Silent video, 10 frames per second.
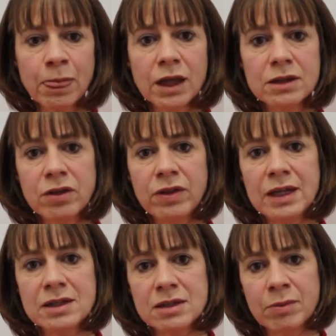So
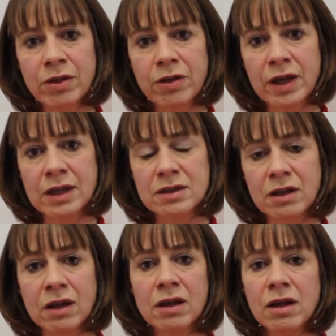these are some of the things
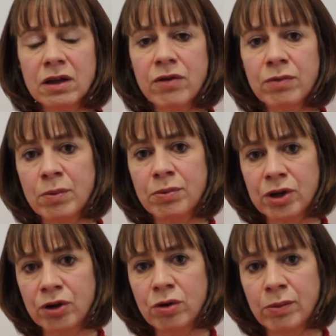that government
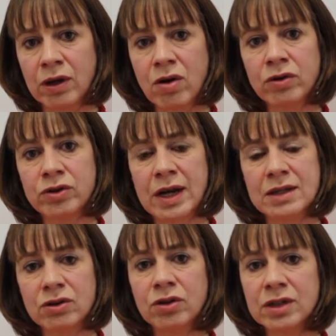procurement contracts
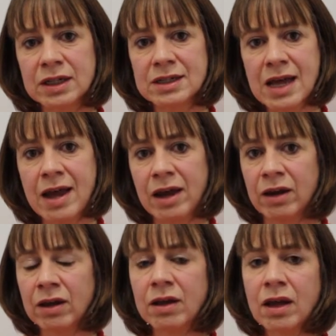could
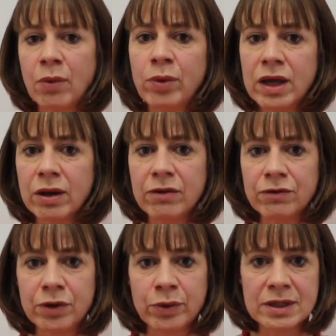contain, and we can
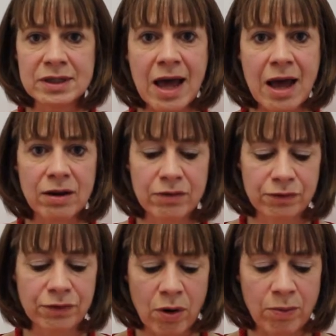influence that
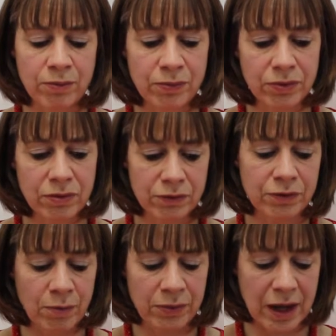from
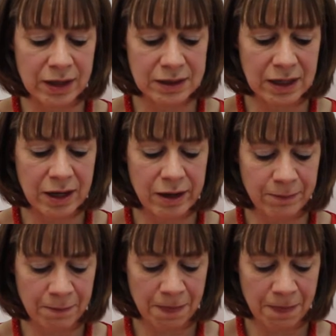the ICE.